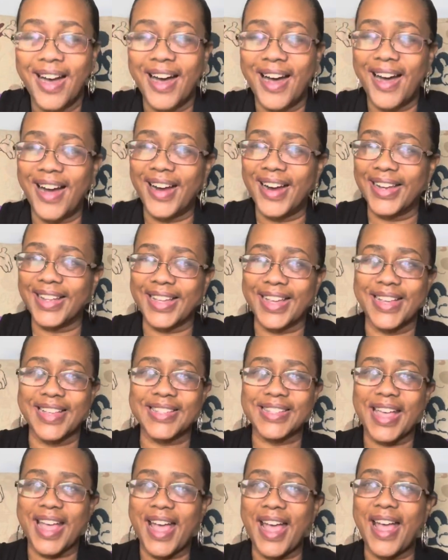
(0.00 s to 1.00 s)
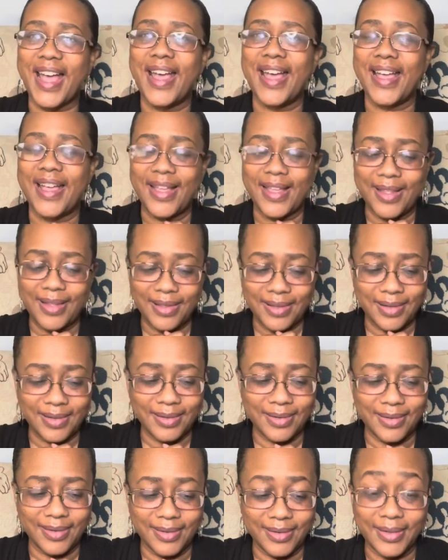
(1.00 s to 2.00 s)
All right, guys,
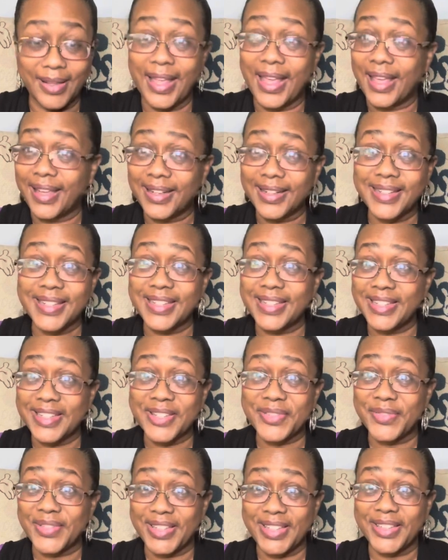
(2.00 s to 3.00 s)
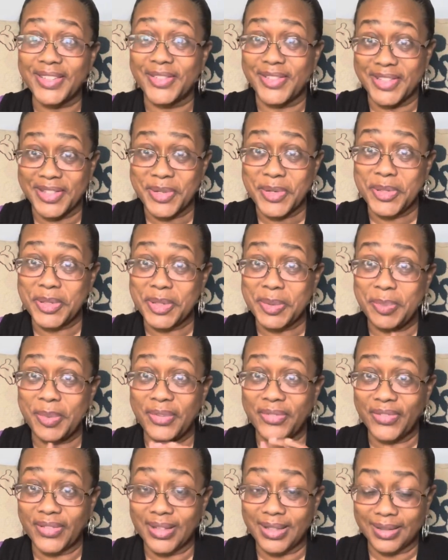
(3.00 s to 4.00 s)
editing this video is going to be
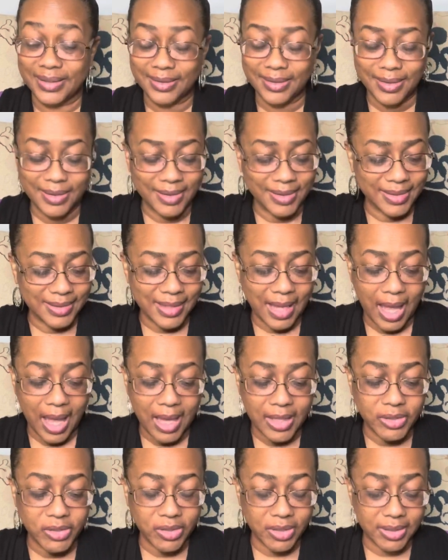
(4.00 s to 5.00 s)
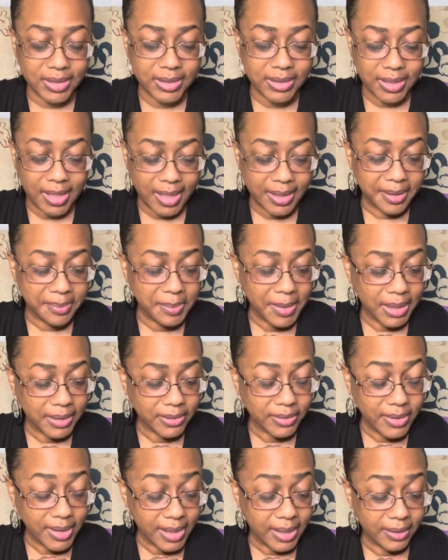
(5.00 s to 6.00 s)
fun because I just chatted my
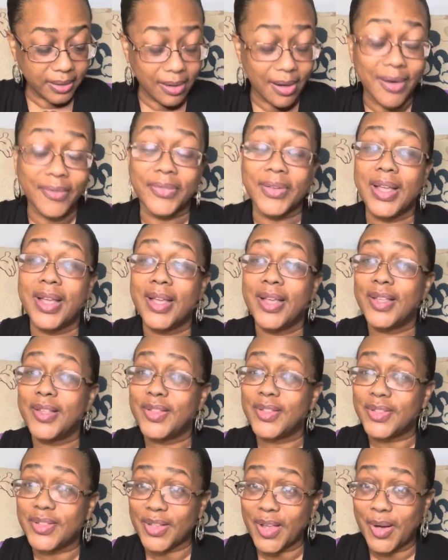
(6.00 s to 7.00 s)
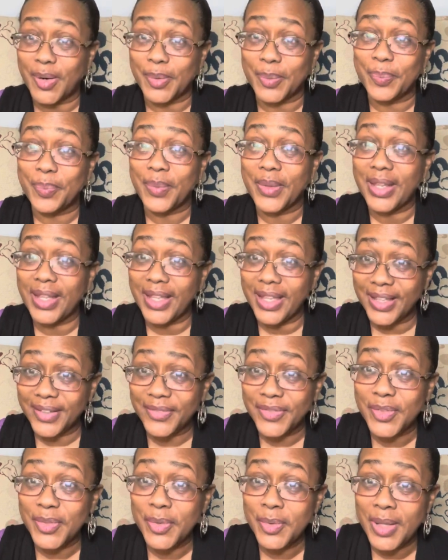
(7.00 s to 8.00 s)
little head off. So
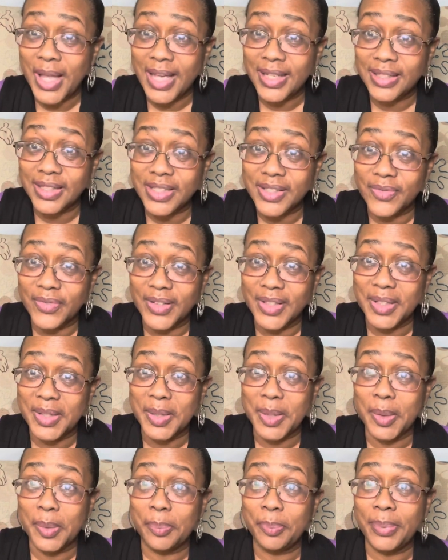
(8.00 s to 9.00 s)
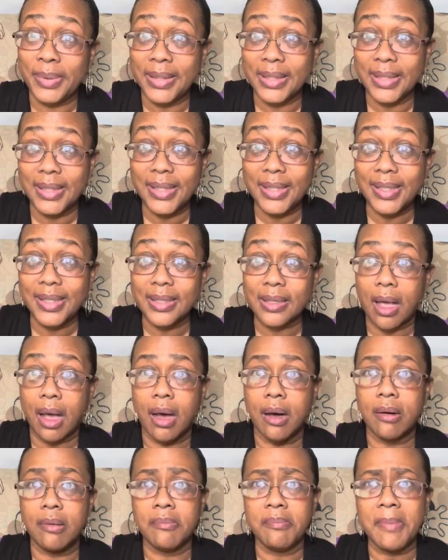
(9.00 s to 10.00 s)
if you like this video, please,
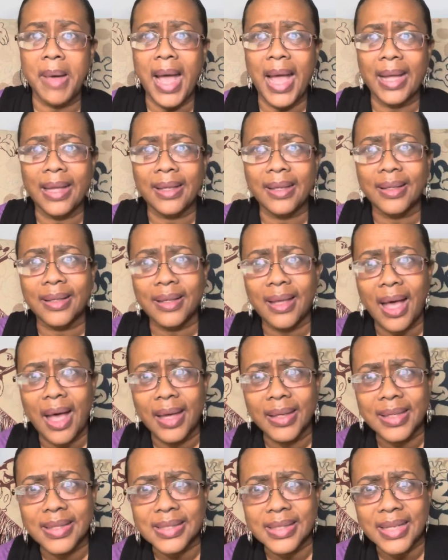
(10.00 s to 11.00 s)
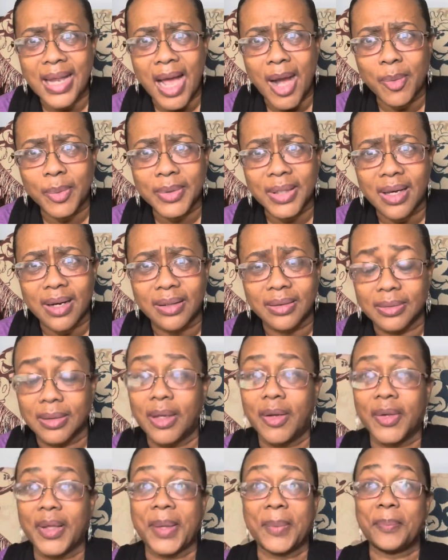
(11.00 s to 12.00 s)
oh my God, it's an hour long.
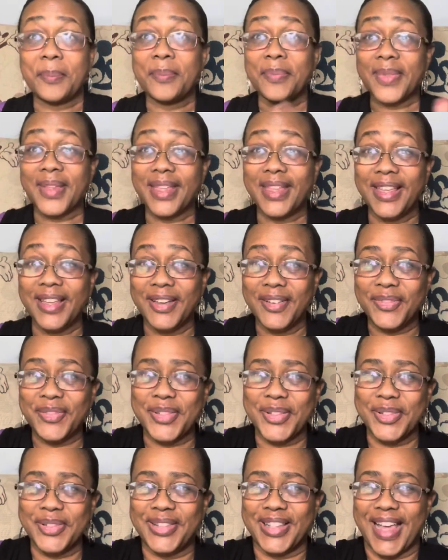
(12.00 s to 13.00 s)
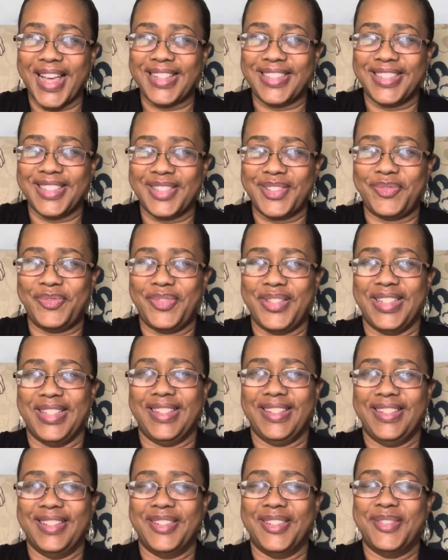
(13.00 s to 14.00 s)
Okay. If you like this
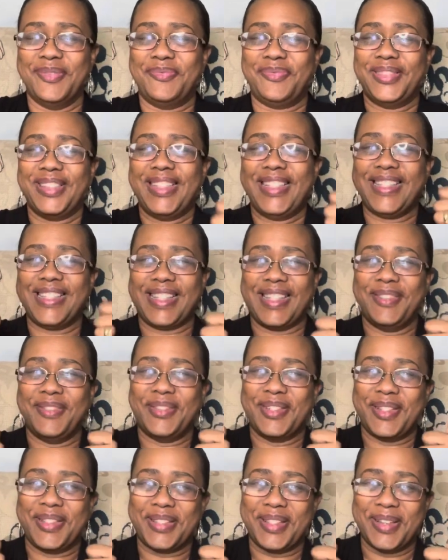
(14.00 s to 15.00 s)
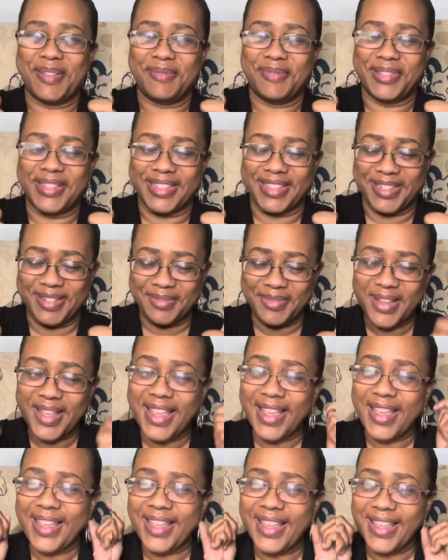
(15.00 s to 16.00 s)
video, please give it a thumbs up.
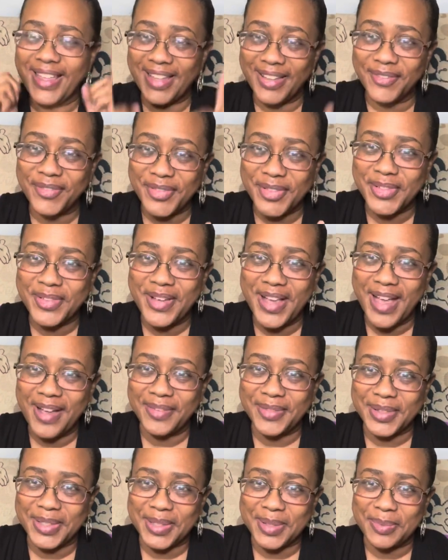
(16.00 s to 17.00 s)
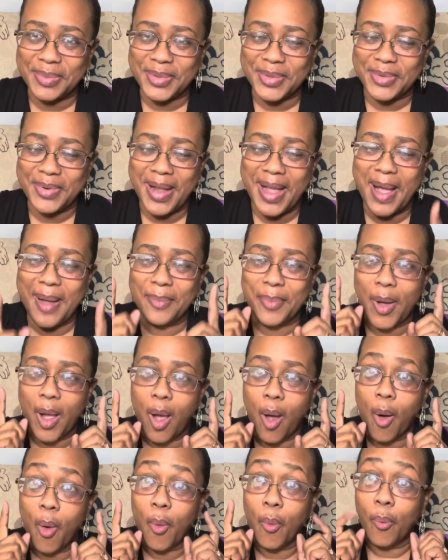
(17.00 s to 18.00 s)
If you haven't subscribed,
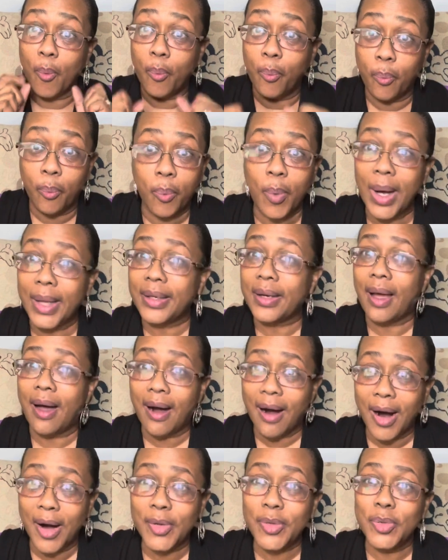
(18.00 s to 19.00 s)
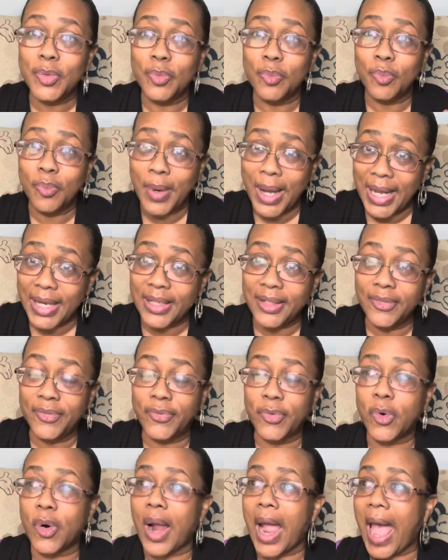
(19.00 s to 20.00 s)
what are you waiting
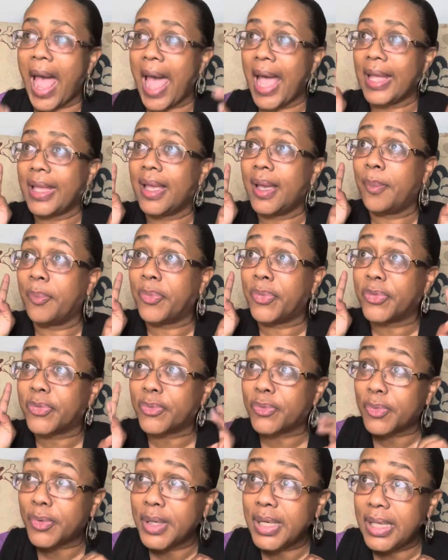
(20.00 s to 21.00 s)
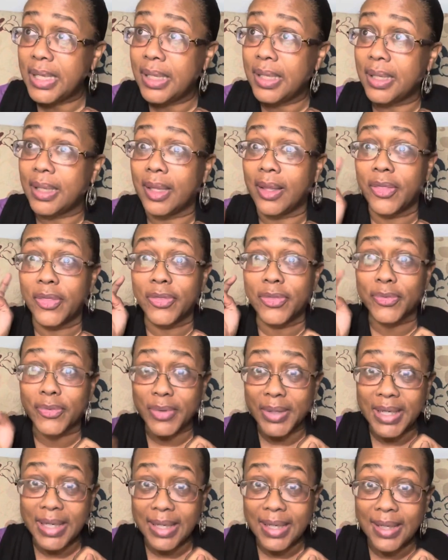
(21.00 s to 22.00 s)
for? I am three.
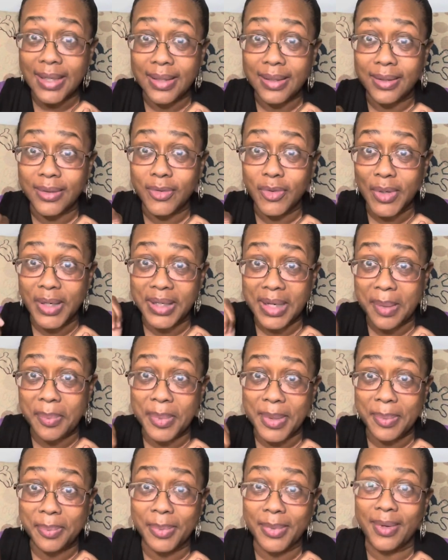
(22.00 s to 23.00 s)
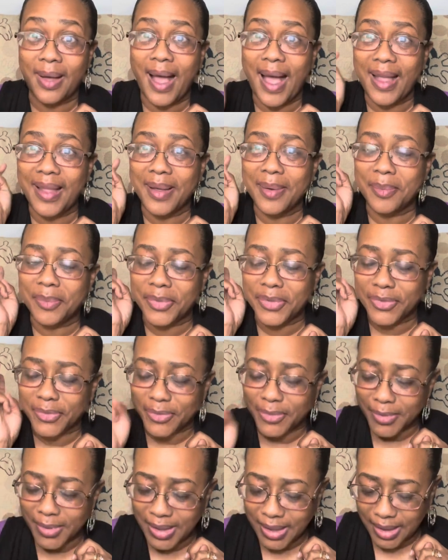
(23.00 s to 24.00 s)
You hear that, people? I am
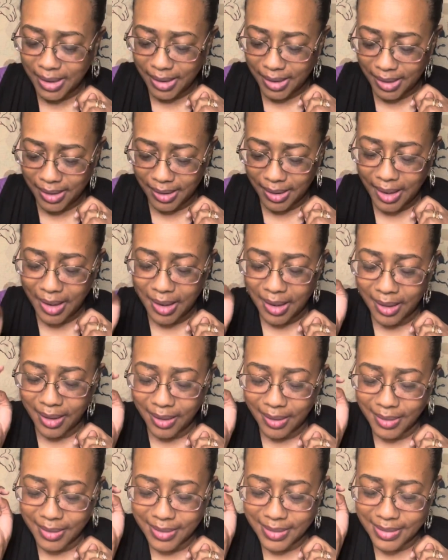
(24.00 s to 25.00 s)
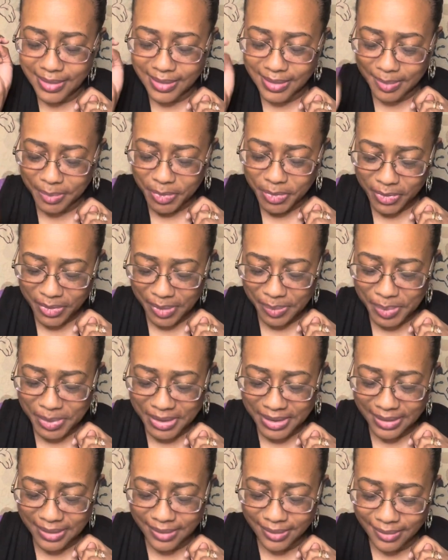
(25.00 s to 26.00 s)
three
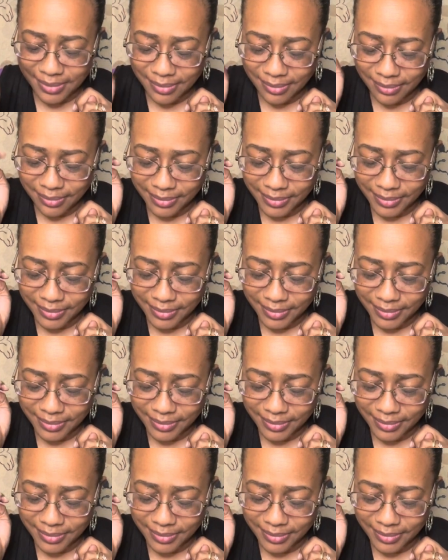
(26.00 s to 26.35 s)
subscription.